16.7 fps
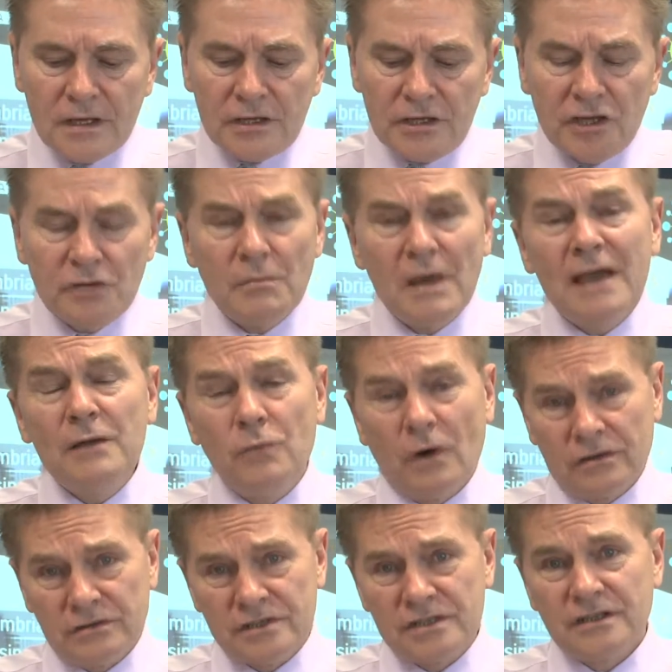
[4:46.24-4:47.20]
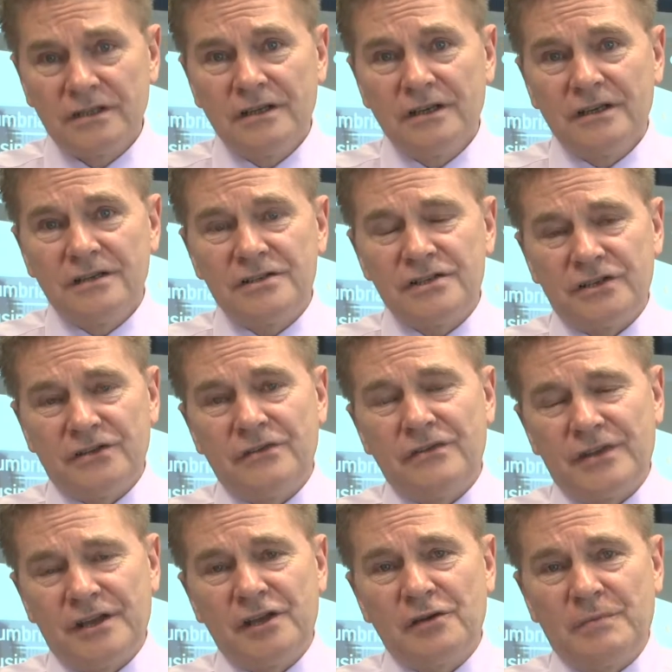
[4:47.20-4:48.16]
You may want to
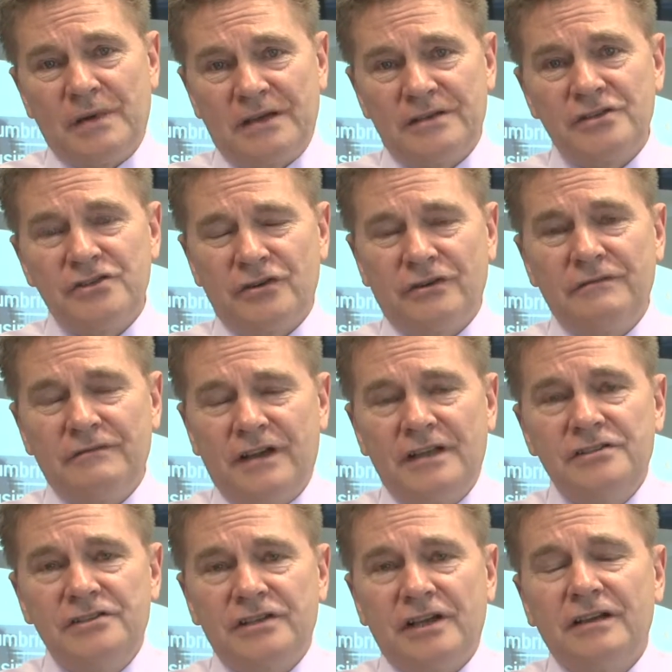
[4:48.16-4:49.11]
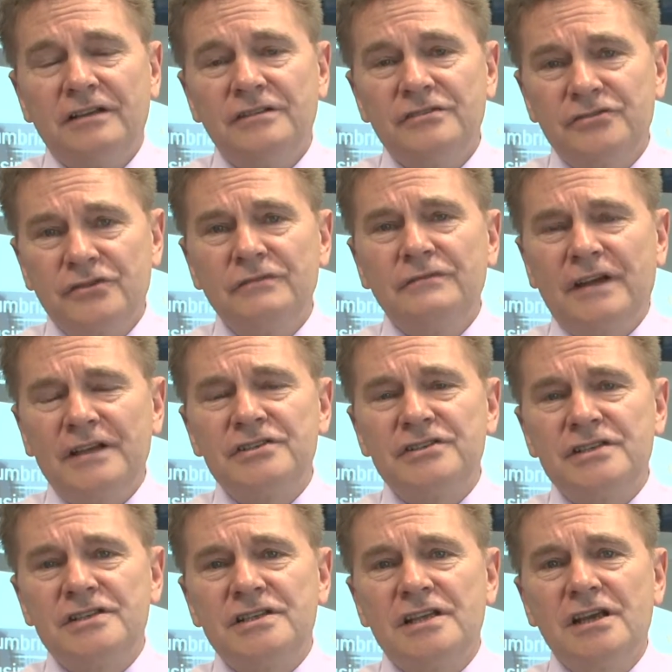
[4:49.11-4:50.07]
think about a joint venture. Joint
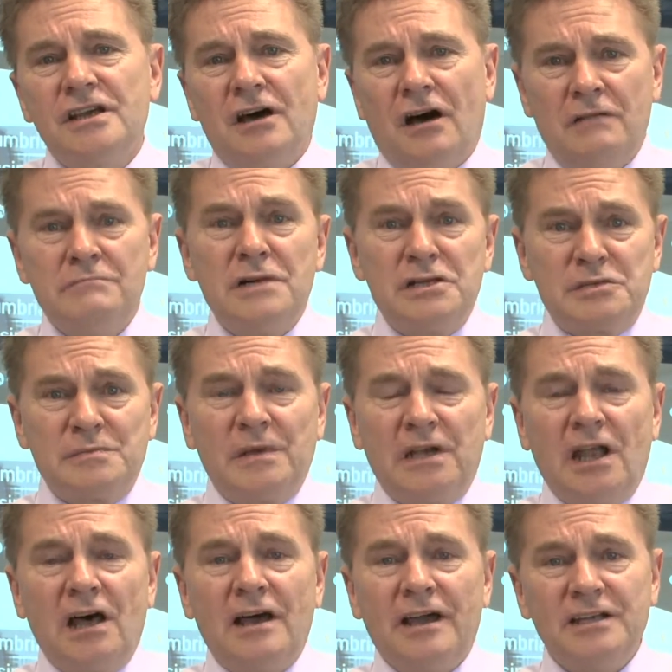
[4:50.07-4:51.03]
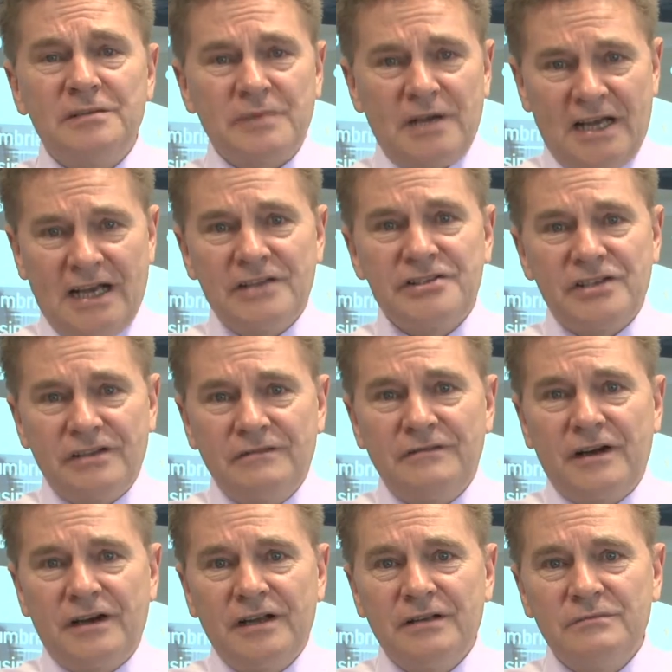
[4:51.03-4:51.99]
ventures are much maligned, but actually
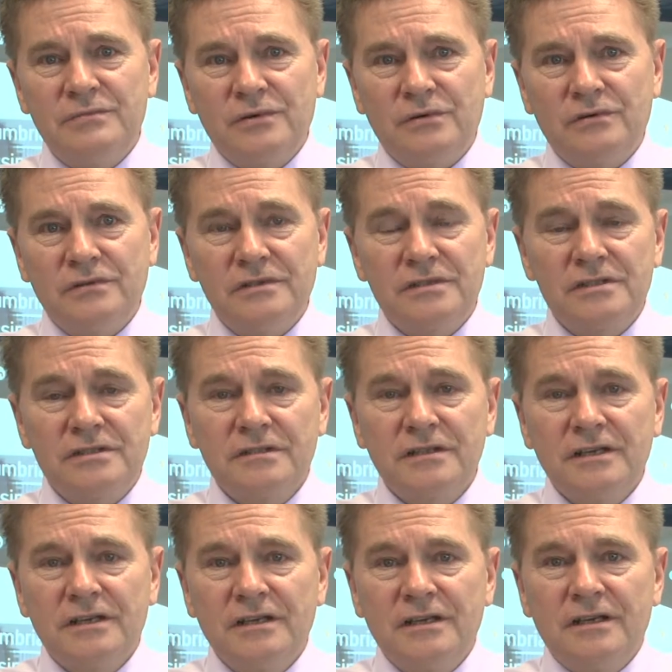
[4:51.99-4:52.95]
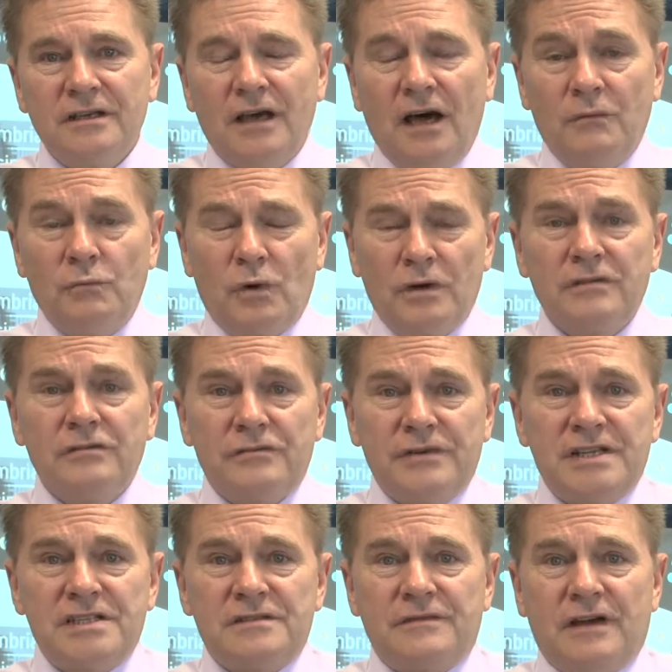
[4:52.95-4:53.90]
very important. And one of the
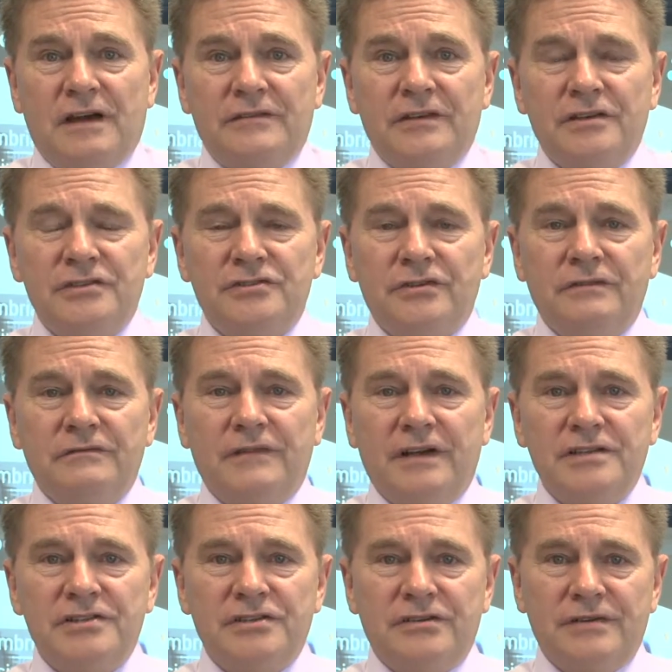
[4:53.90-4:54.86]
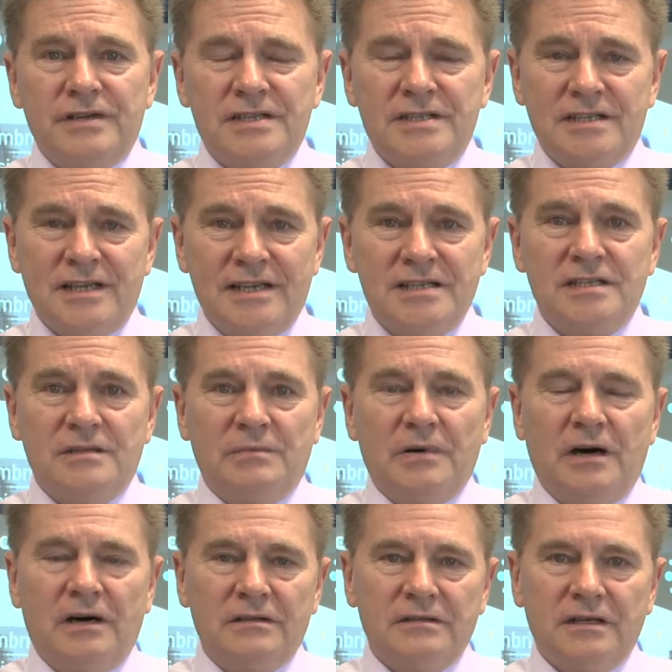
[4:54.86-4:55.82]
reasons for having a joint venture is the
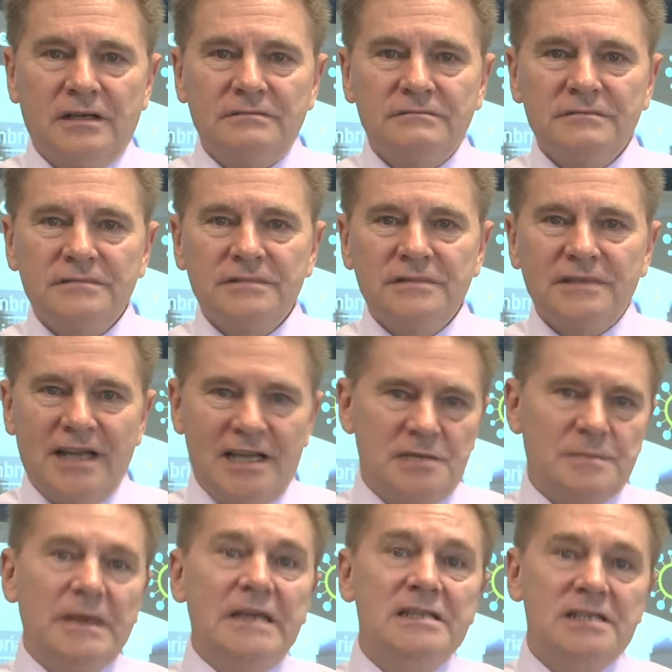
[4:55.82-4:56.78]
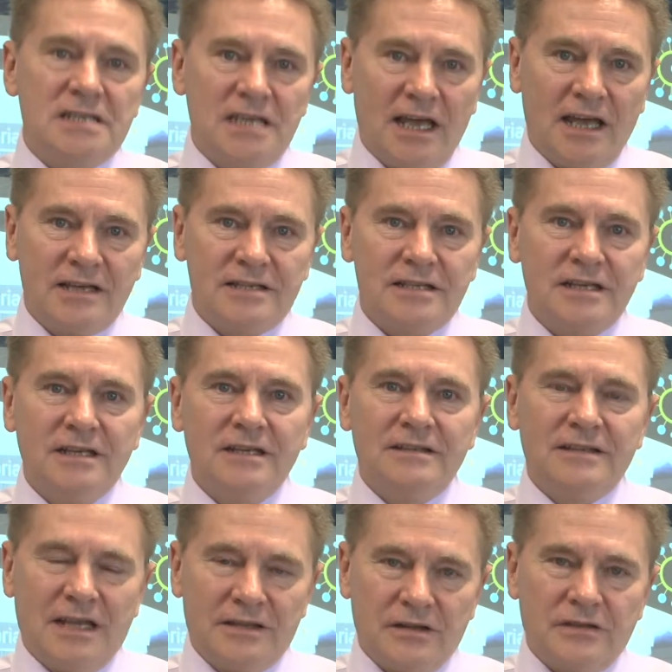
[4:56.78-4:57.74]
partner. It's been said
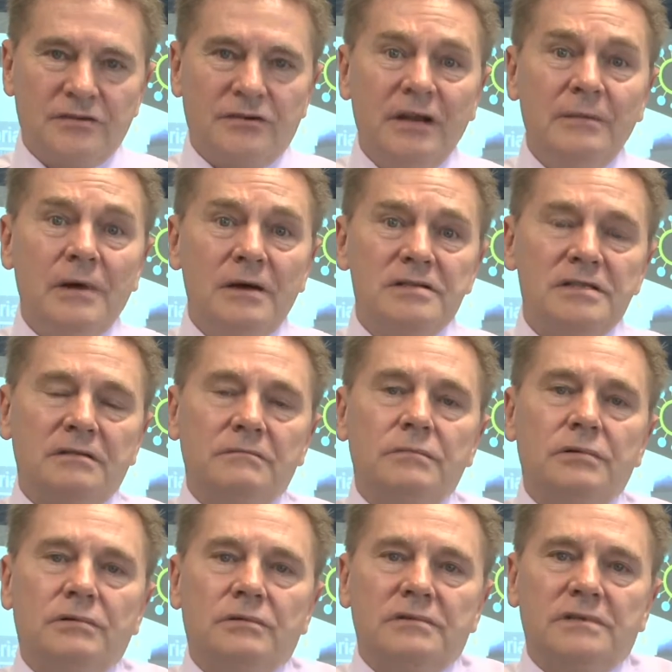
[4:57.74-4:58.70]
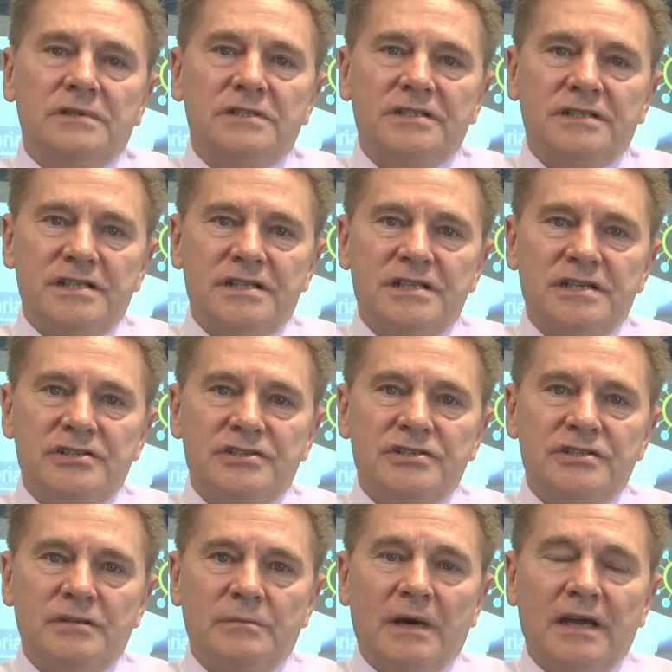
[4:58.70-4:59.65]
that the three most important
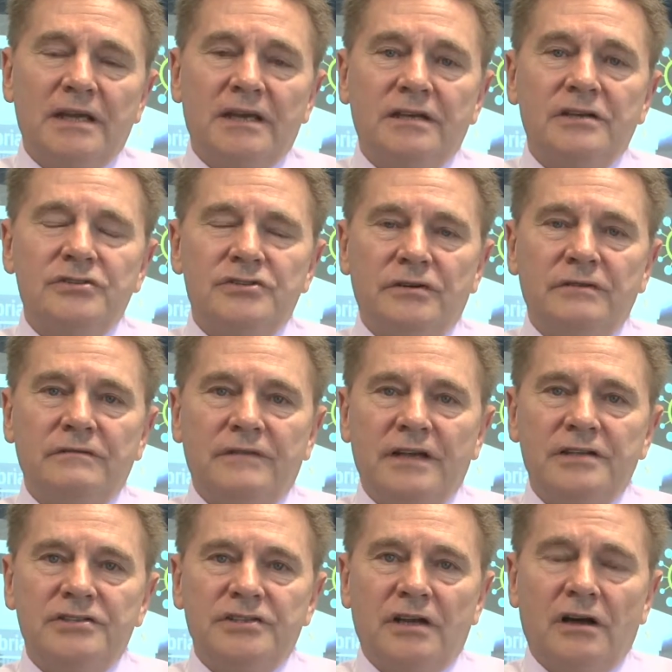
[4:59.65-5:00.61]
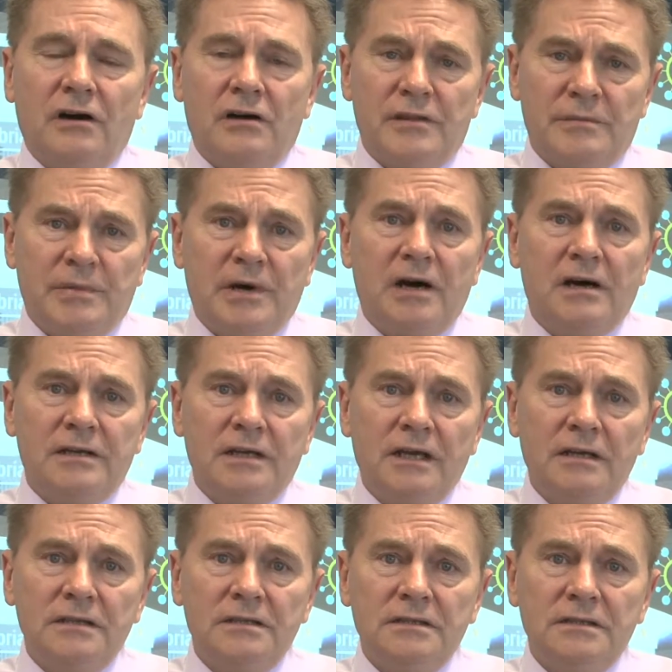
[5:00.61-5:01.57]
decisions you make in a joint venture are the
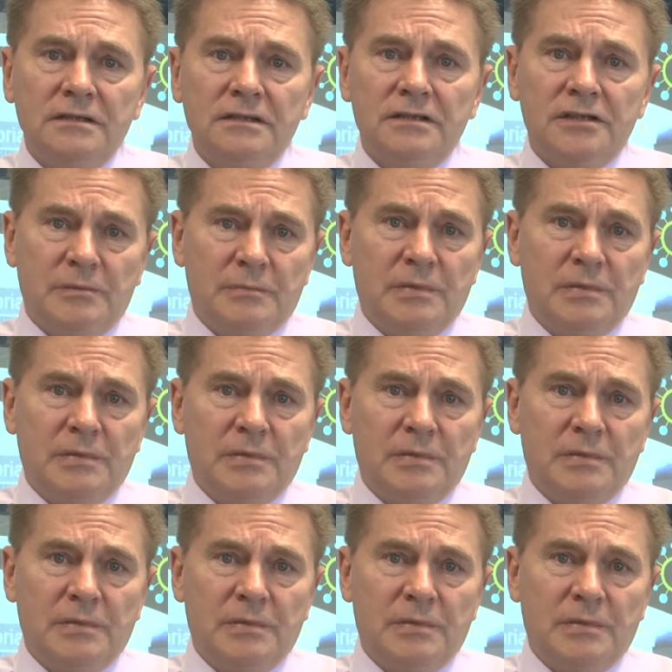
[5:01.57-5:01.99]
partner, the